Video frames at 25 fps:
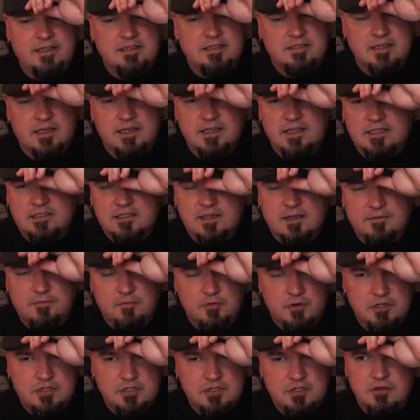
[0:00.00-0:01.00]
all
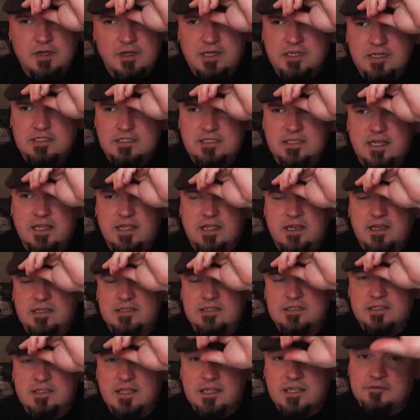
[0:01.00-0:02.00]
for us. You guys take it
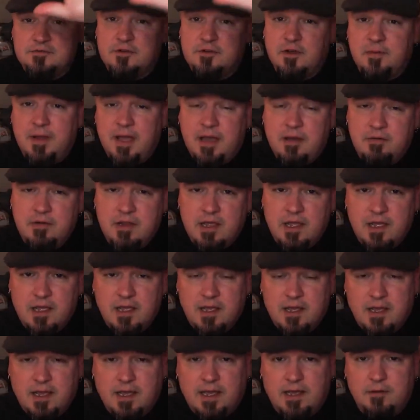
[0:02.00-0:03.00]
easy. Thanks for coming out.
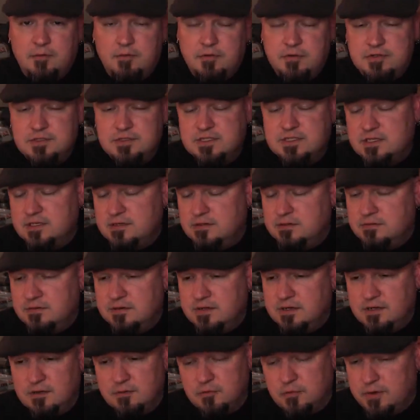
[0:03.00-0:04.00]
I will see
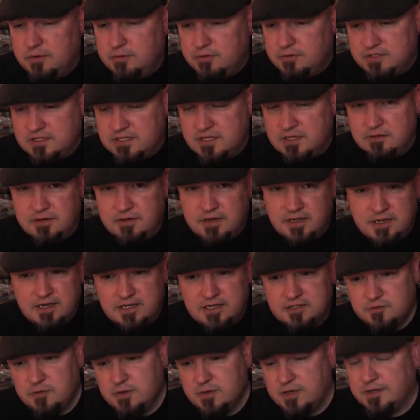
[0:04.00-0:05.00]
you. We will see you again
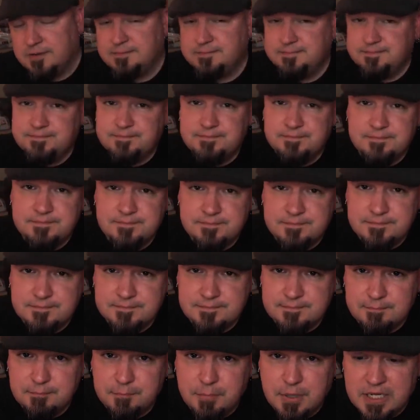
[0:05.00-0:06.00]
next week.
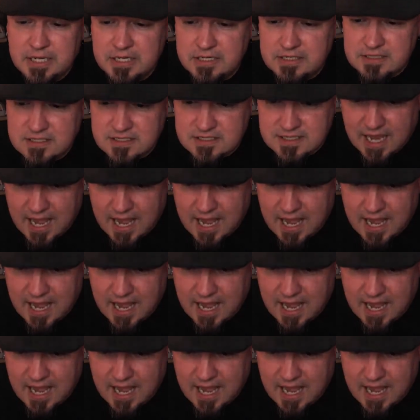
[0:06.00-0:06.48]
Peace.